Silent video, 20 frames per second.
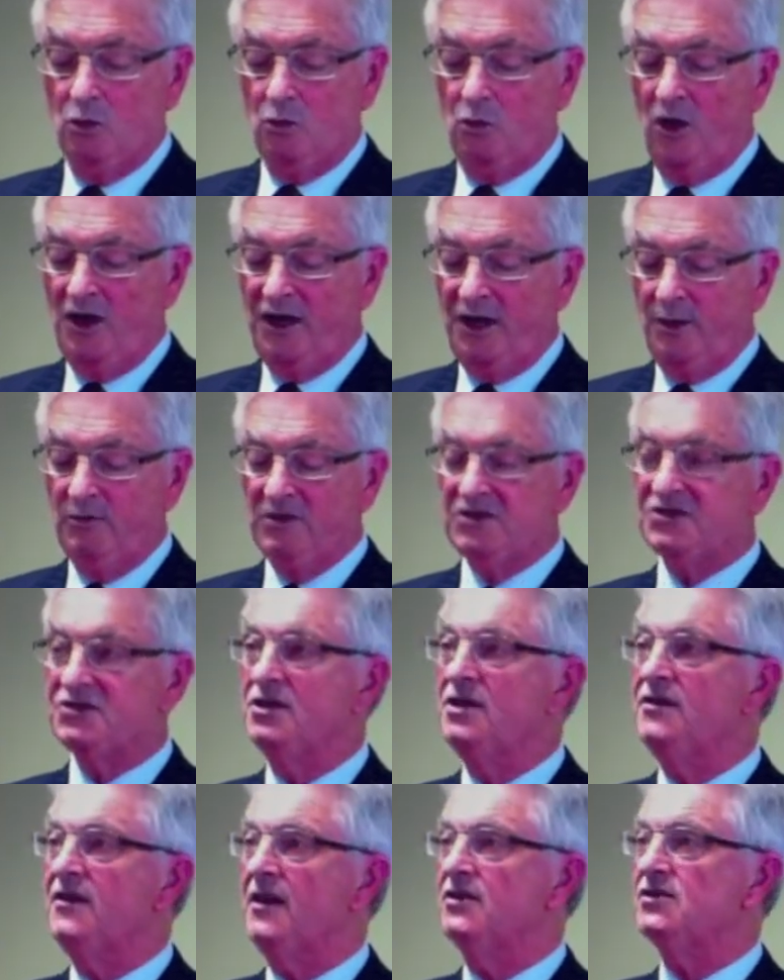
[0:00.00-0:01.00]
Why don't we
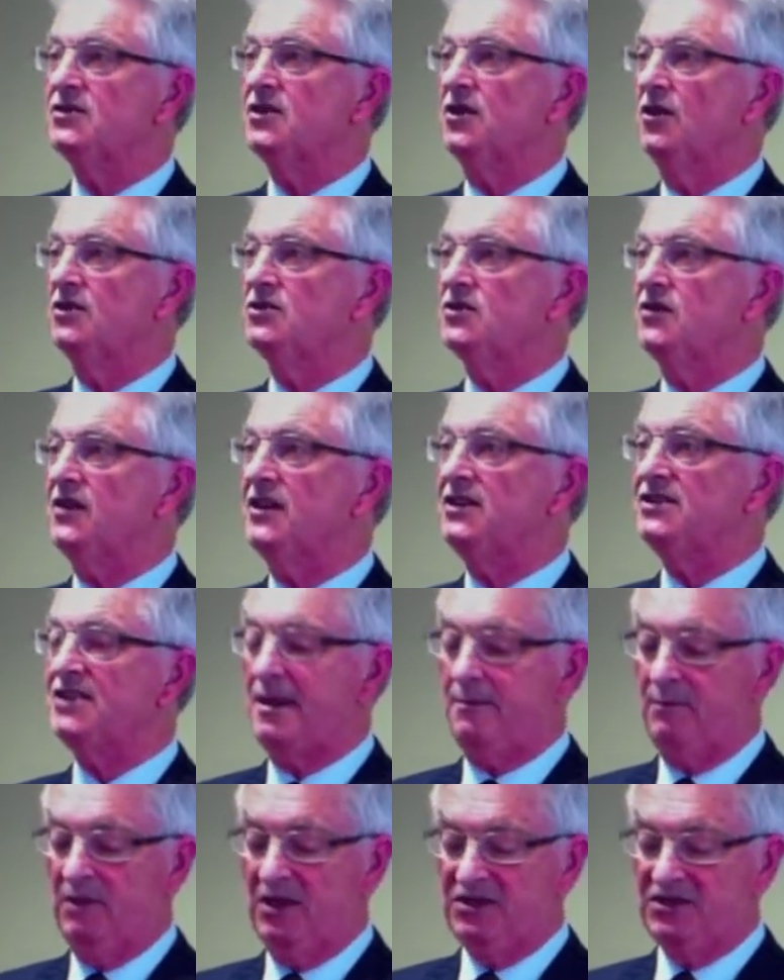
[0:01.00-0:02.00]
see those kinds of things
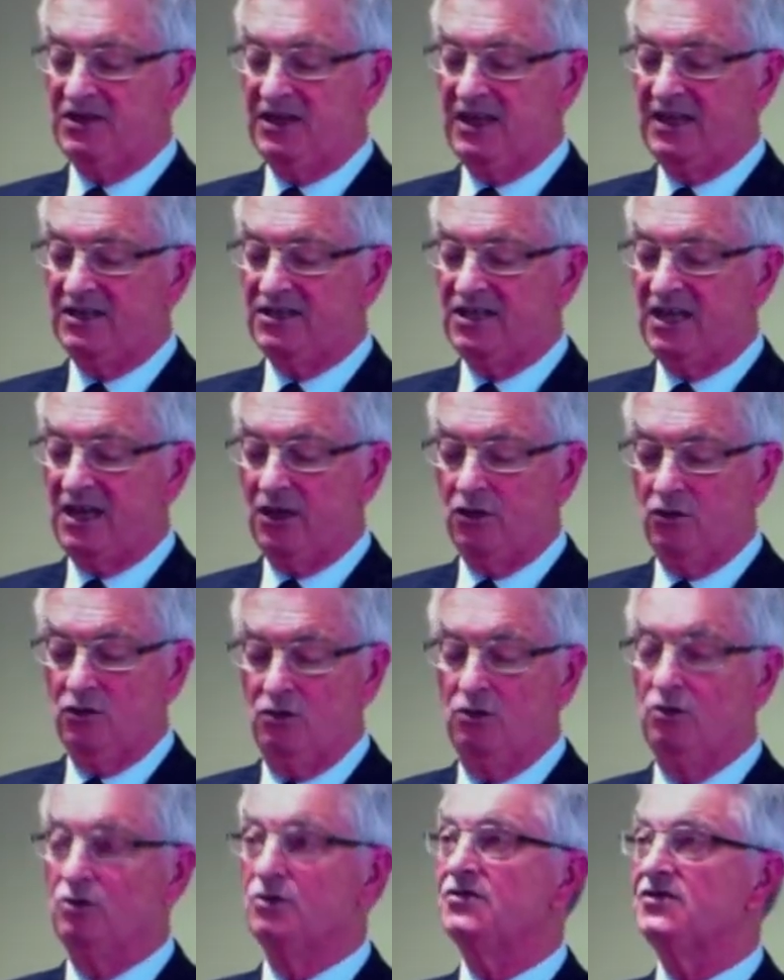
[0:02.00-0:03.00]
happening in our town
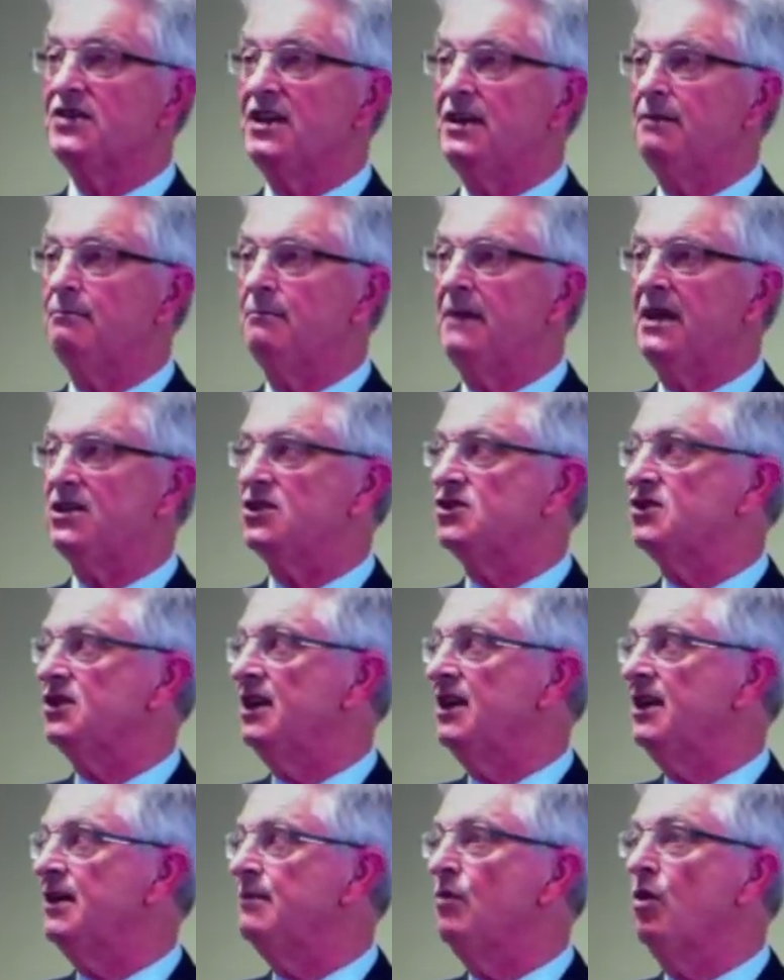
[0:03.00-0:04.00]
halls much
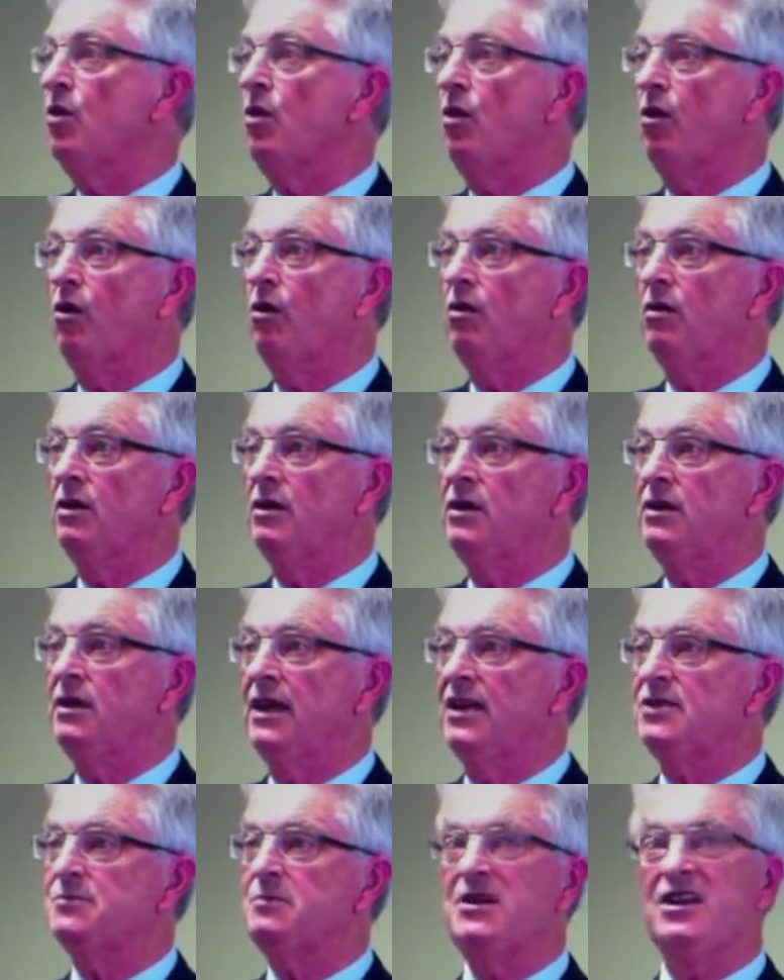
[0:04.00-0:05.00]
anymore?
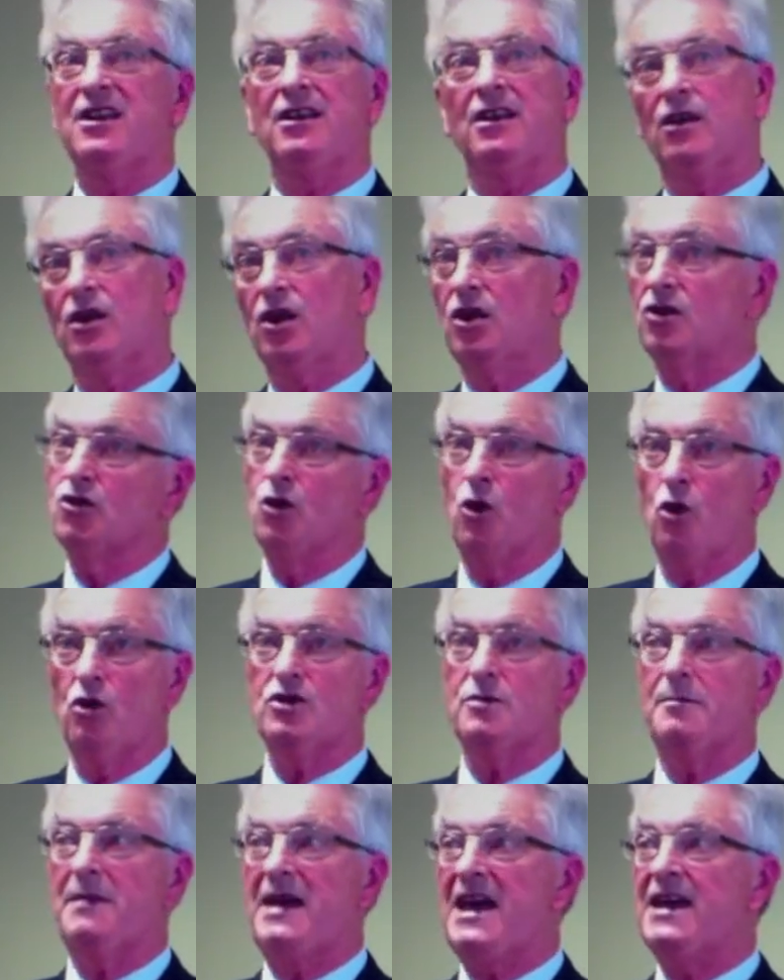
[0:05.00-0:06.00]
It's been
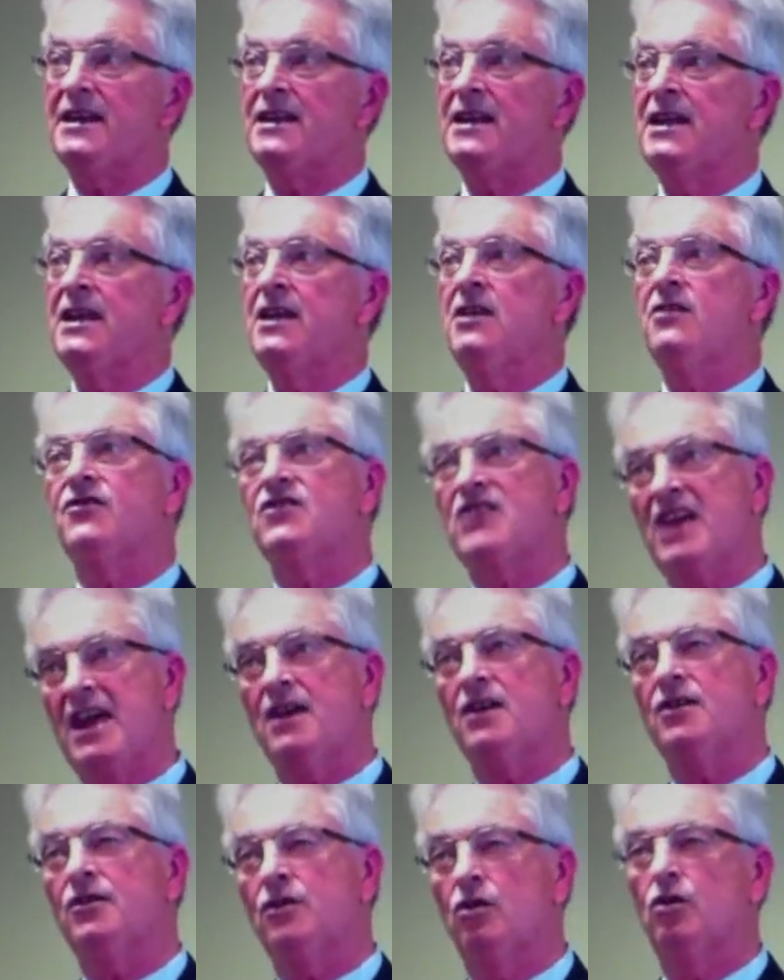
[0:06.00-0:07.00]
talked about
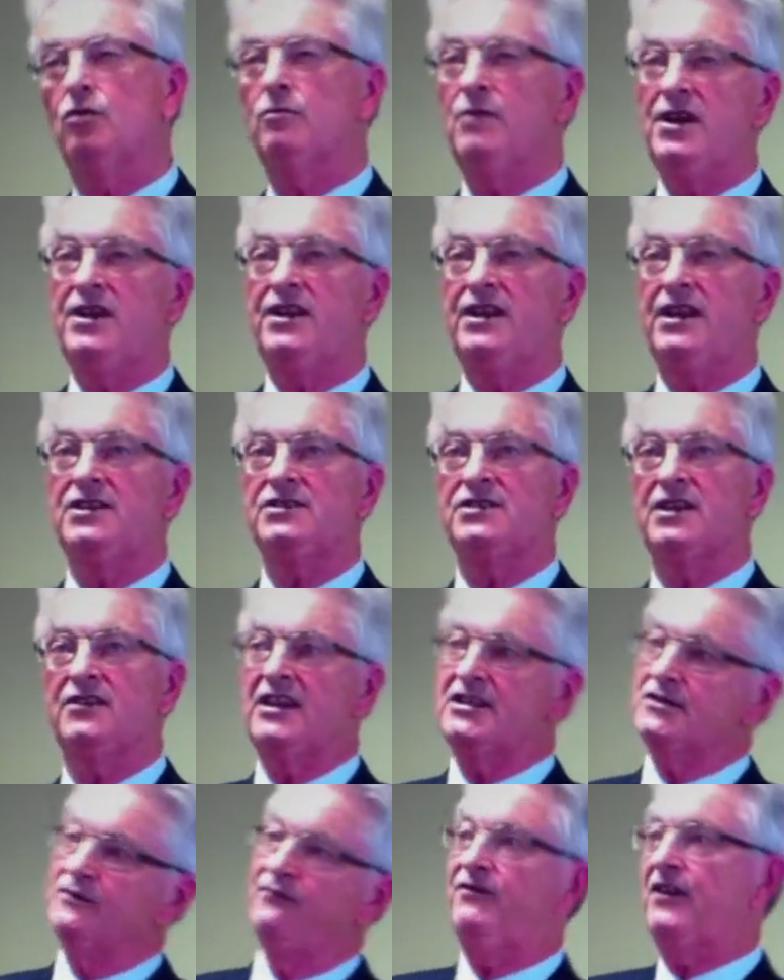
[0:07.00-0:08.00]
town hall meetings, and
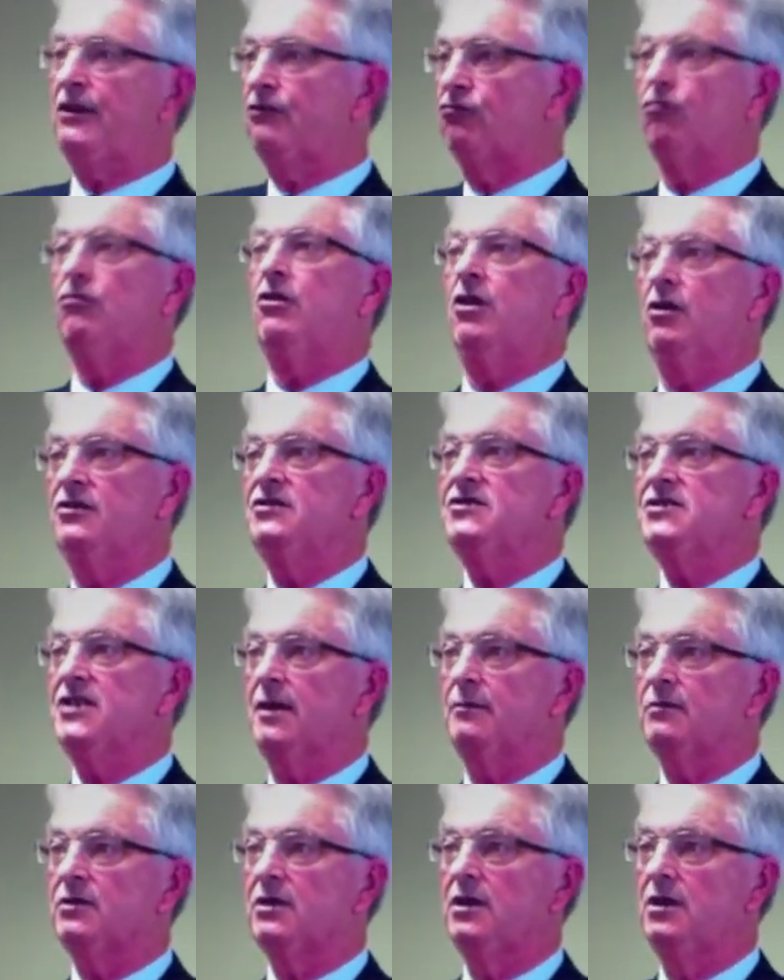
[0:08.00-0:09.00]
that's a federal
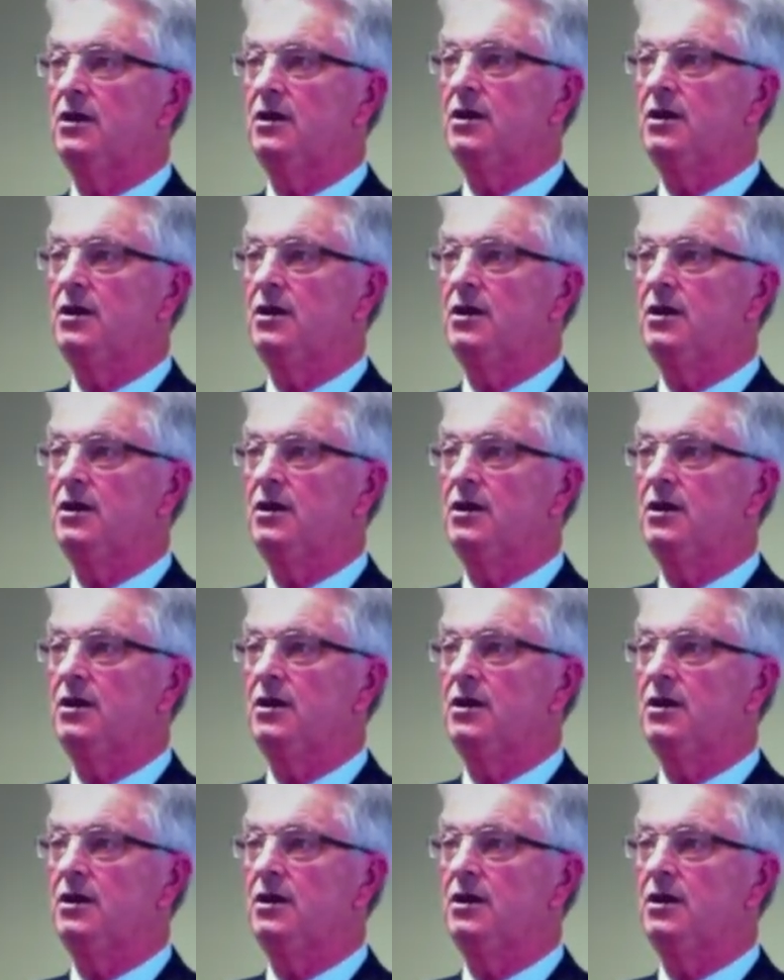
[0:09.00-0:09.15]
concept.